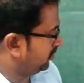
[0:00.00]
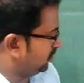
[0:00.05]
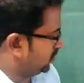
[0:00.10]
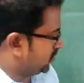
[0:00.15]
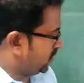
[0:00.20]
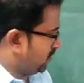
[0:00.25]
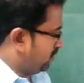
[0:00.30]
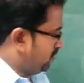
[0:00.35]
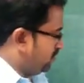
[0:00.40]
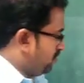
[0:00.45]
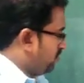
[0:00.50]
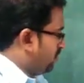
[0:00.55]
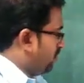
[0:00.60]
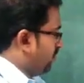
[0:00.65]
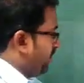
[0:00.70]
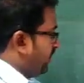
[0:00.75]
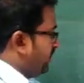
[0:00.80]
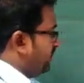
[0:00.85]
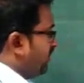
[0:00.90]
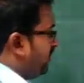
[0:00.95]

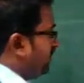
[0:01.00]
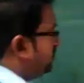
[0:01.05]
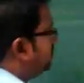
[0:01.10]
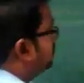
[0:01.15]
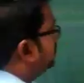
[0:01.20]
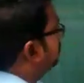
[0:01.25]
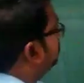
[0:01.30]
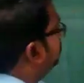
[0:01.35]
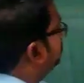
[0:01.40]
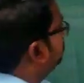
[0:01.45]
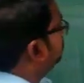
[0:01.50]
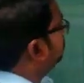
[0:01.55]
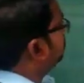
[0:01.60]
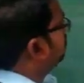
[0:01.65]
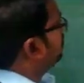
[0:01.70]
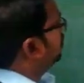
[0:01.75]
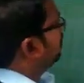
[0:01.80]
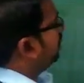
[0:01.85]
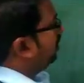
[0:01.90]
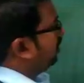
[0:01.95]
so in that,
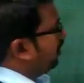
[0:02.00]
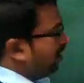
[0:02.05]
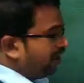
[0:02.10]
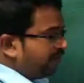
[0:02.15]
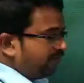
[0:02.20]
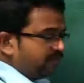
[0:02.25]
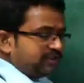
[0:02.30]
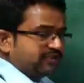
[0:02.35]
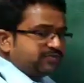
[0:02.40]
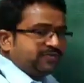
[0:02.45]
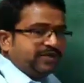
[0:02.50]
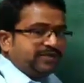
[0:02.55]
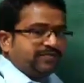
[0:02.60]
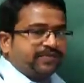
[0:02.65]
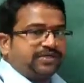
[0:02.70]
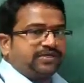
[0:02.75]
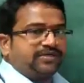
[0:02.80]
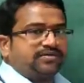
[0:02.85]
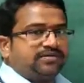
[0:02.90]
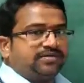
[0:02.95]
litmus
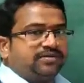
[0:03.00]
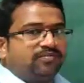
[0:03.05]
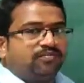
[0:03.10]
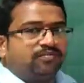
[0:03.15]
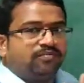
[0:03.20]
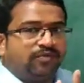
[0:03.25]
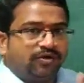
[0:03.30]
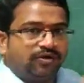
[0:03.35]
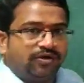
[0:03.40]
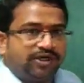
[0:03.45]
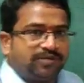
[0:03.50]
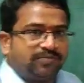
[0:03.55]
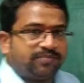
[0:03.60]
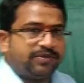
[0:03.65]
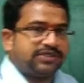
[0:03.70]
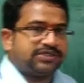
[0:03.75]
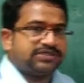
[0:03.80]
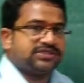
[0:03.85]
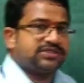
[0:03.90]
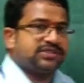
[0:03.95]
paper, blue
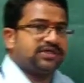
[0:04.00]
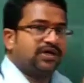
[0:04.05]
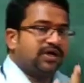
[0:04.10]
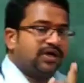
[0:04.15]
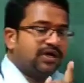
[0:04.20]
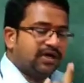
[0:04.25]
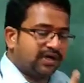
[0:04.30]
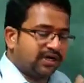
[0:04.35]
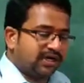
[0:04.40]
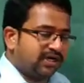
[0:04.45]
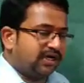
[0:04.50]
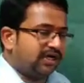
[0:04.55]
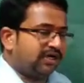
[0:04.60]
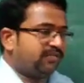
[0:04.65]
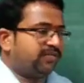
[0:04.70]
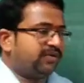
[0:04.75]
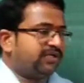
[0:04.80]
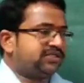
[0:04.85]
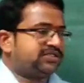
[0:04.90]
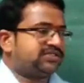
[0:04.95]
litmus, red
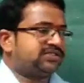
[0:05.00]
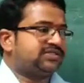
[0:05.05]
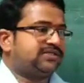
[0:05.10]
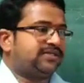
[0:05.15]
litmus,